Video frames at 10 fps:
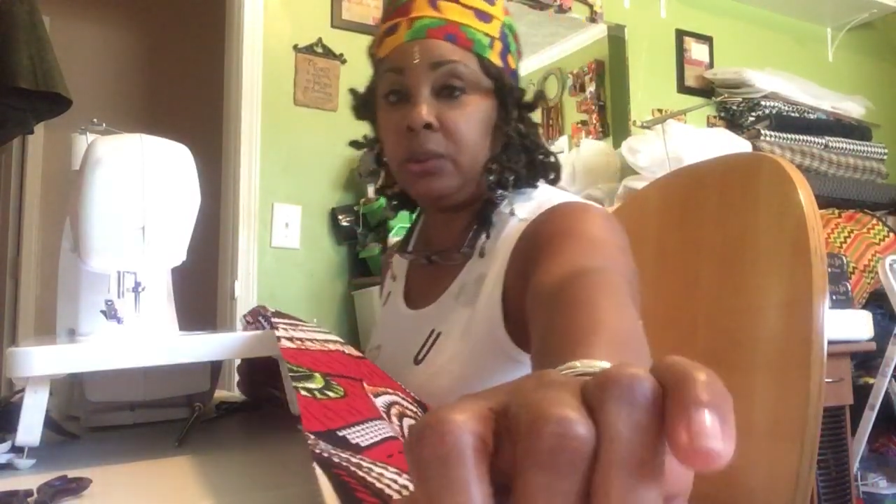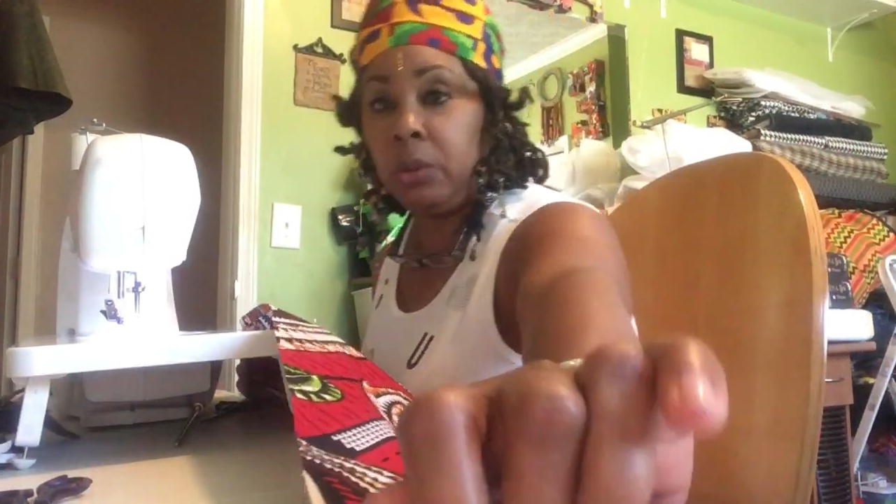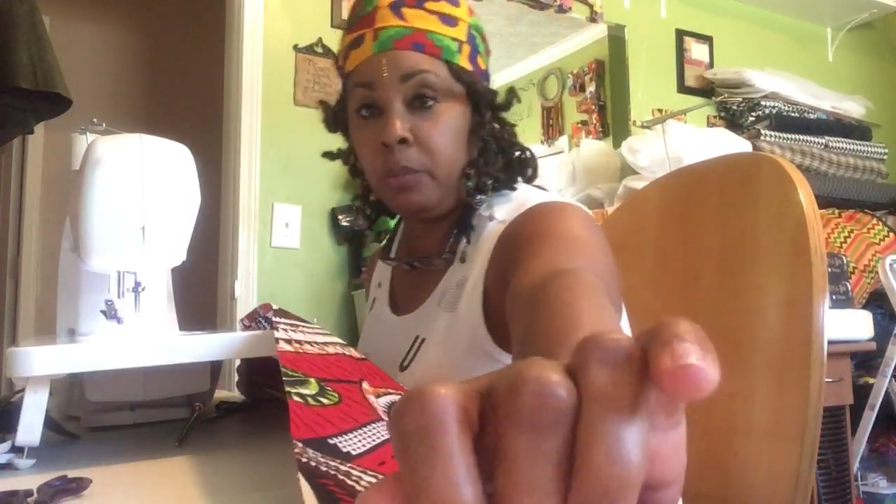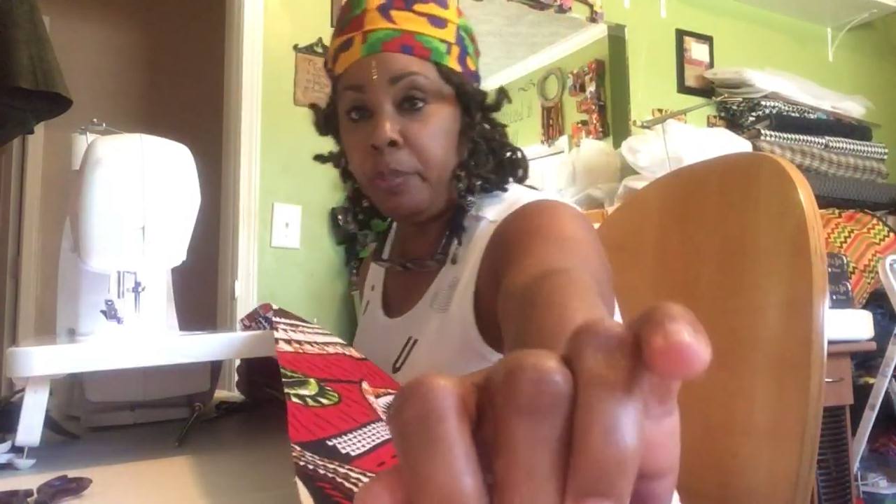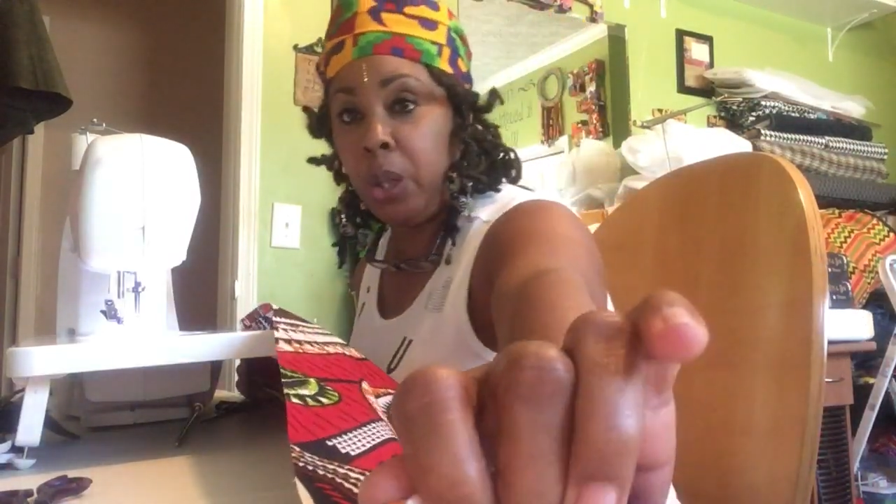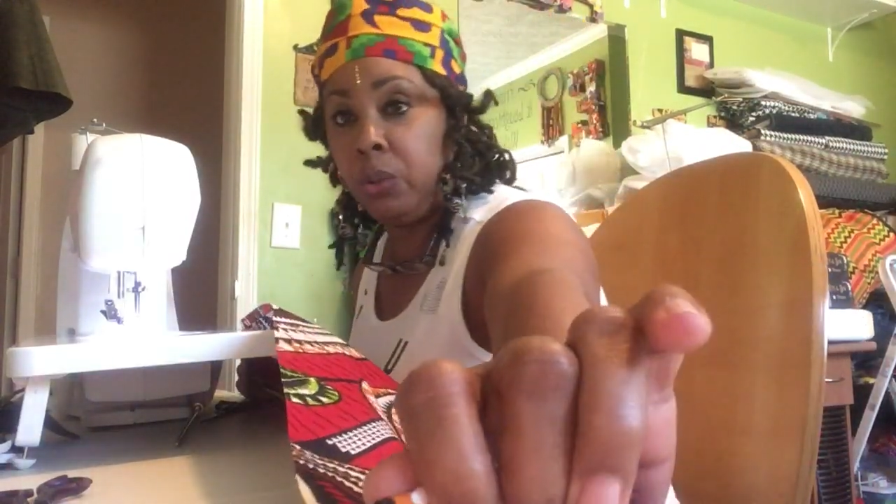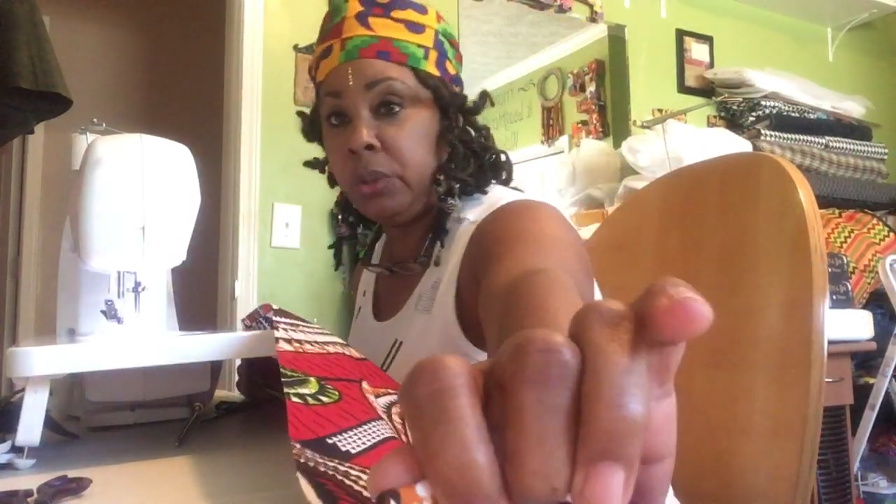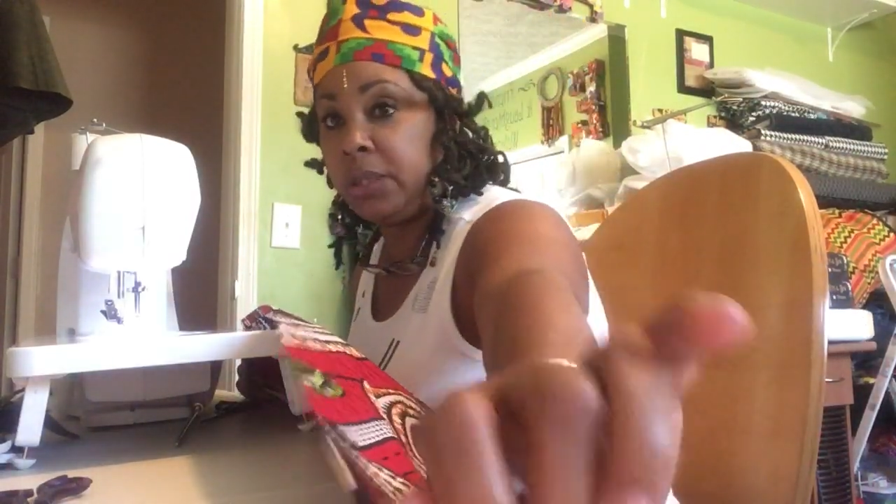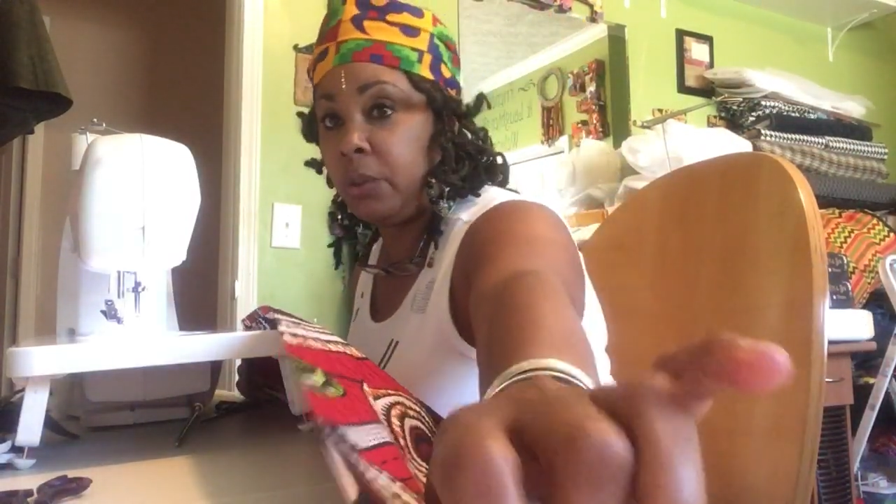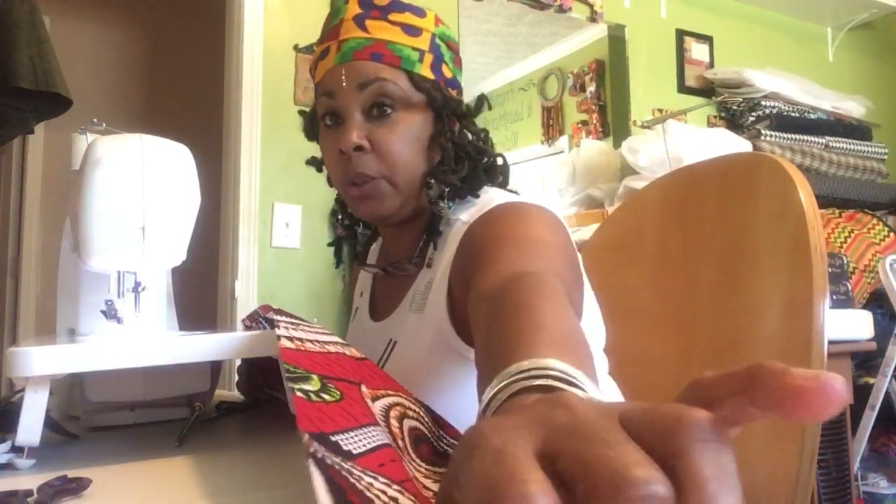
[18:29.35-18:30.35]
on the boat
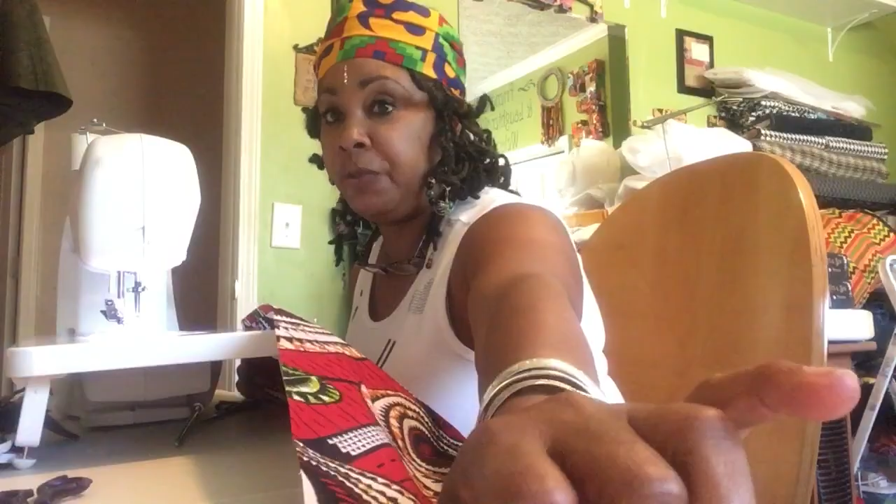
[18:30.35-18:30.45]
is only